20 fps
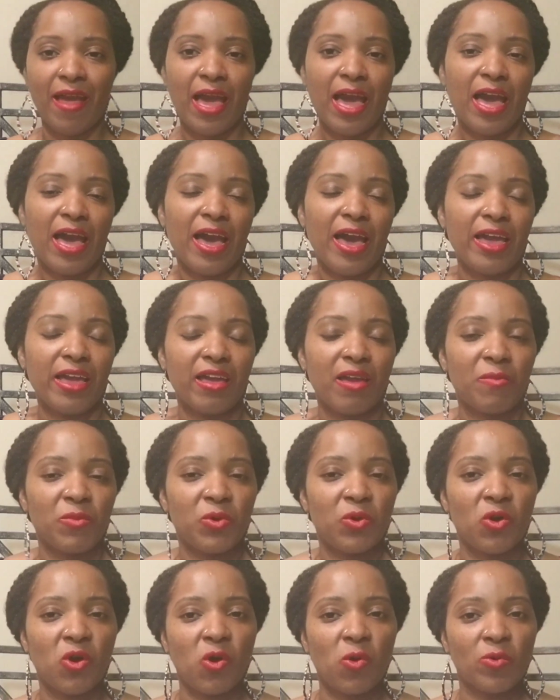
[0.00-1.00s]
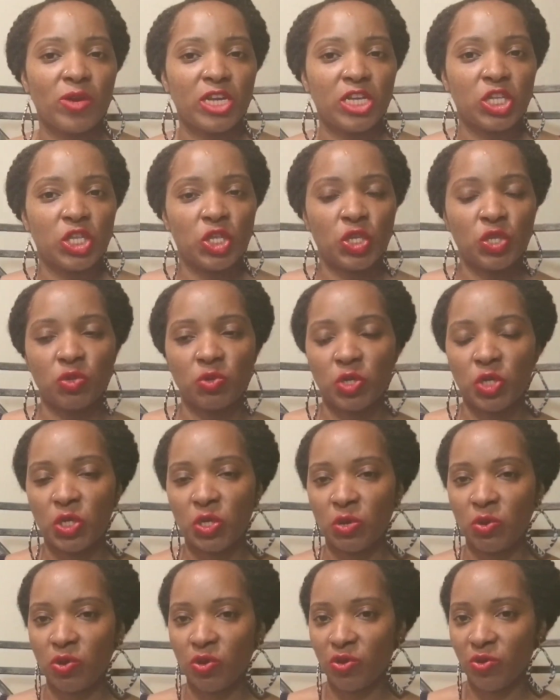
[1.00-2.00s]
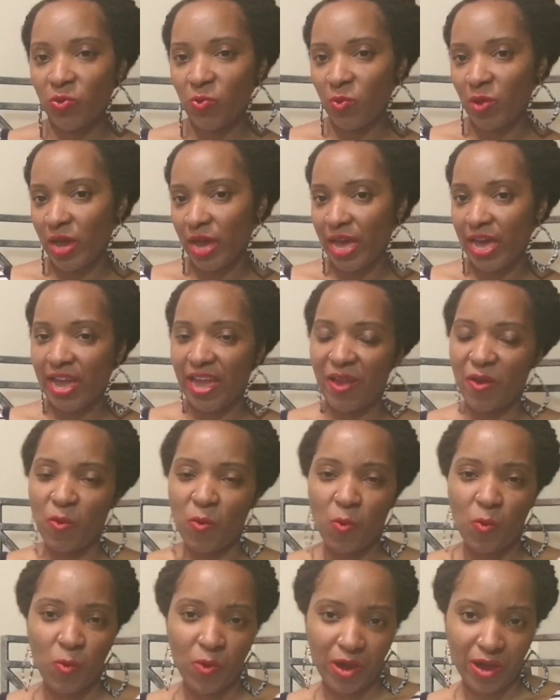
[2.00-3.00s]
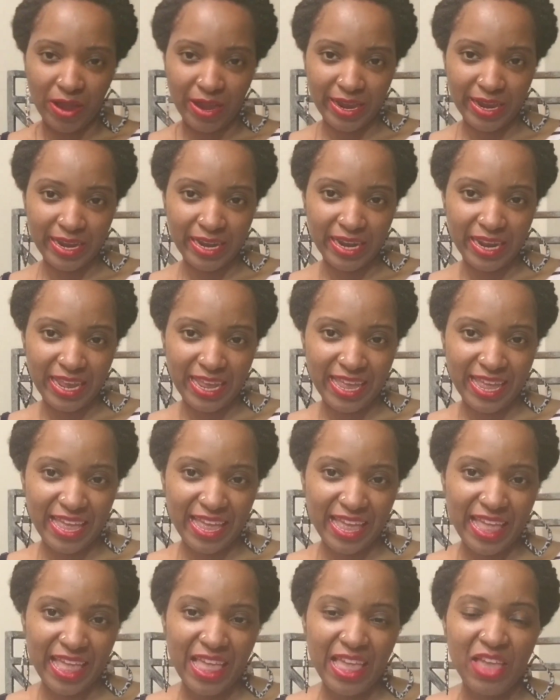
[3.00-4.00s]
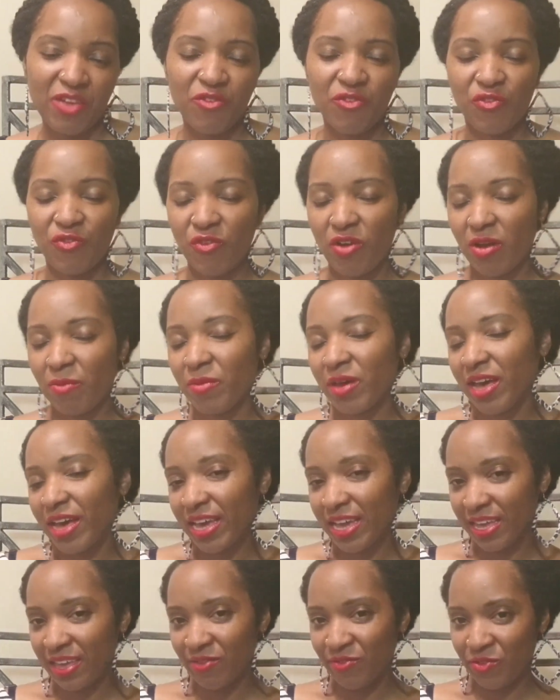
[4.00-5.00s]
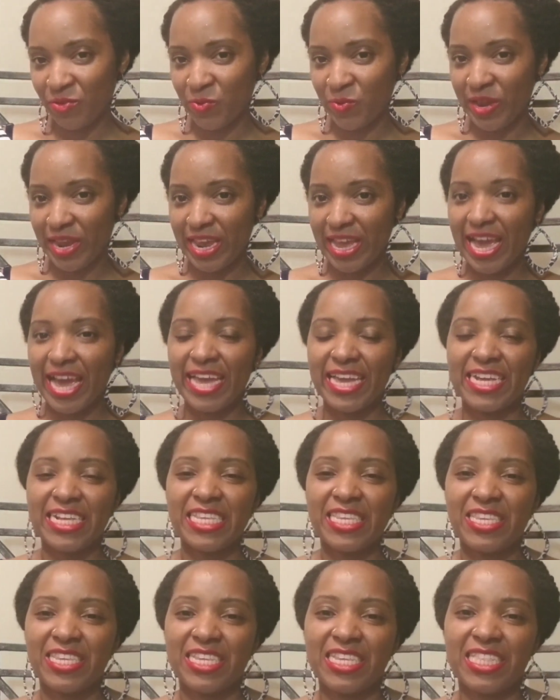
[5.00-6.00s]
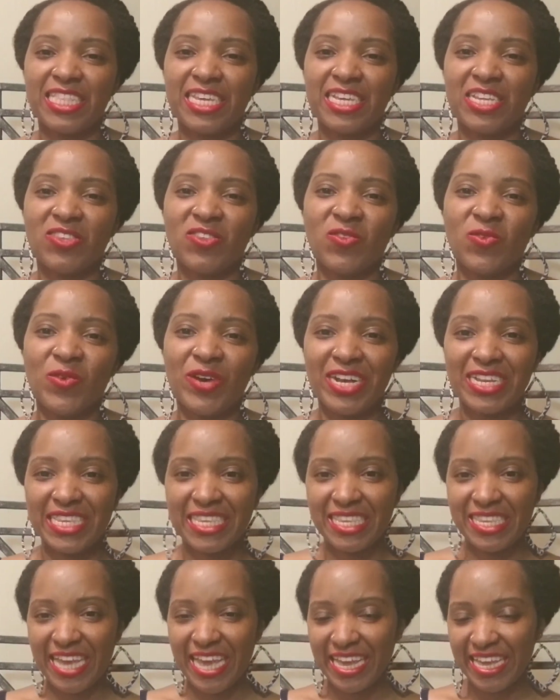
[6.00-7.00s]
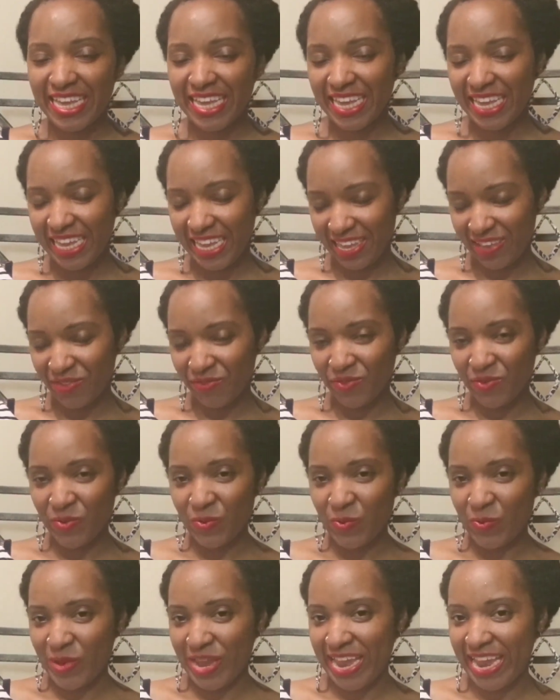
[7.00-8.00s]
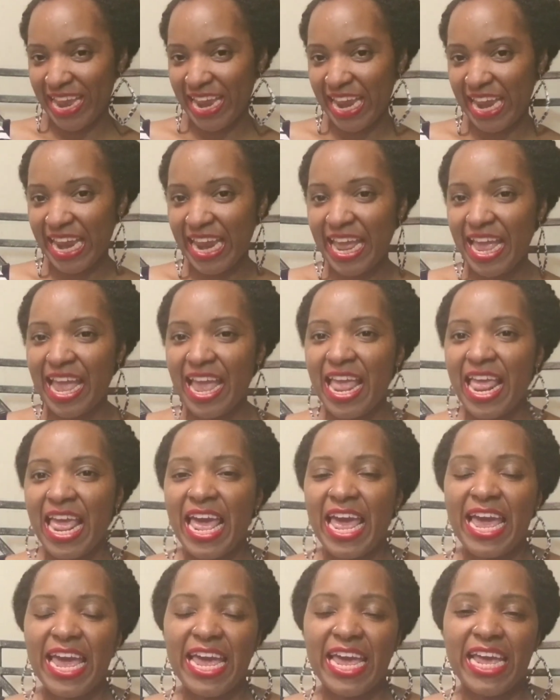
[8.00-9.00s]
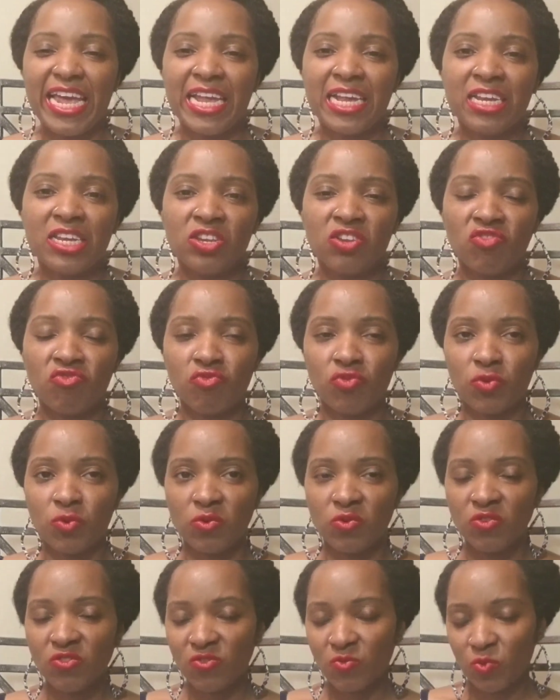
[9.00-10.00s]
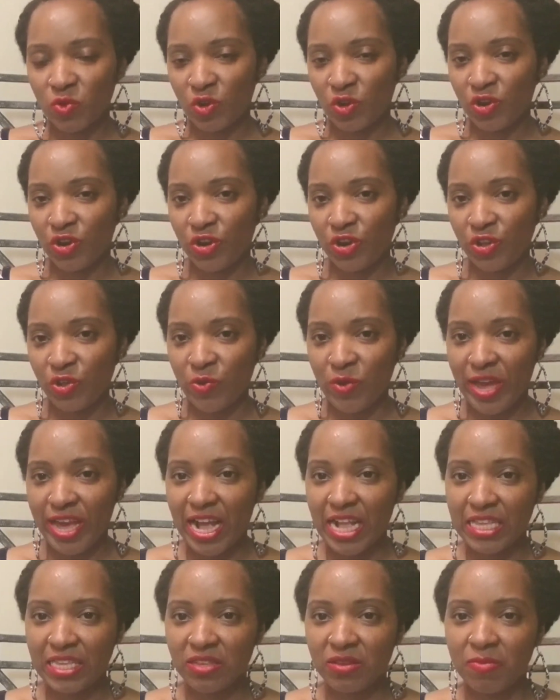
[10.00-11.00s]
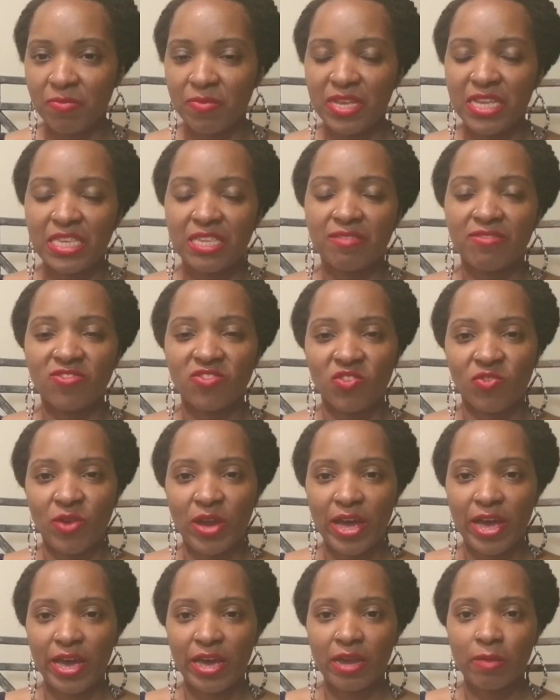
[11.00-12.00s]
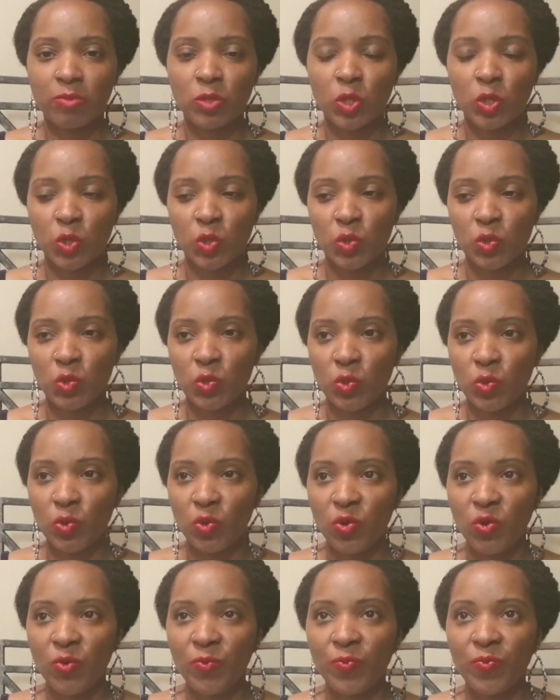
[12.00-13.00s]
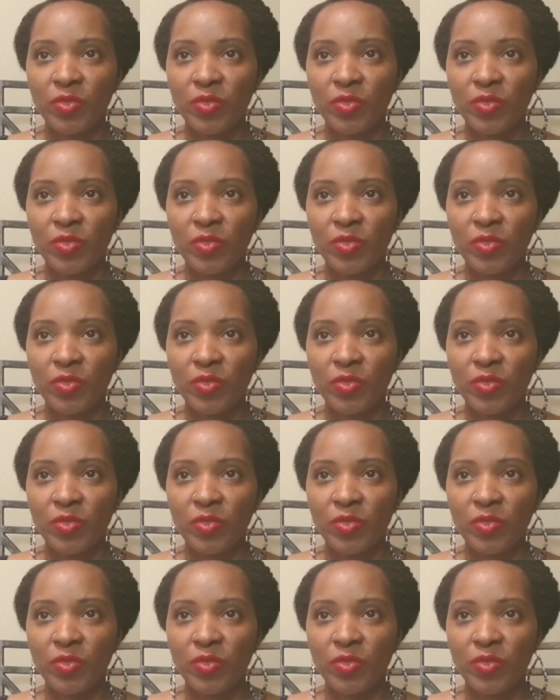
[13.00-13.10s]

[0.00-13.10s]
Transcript: I am going to show you what I won from a giveaway. I entered into a second giveaway, and the rules were you had to be subscribed to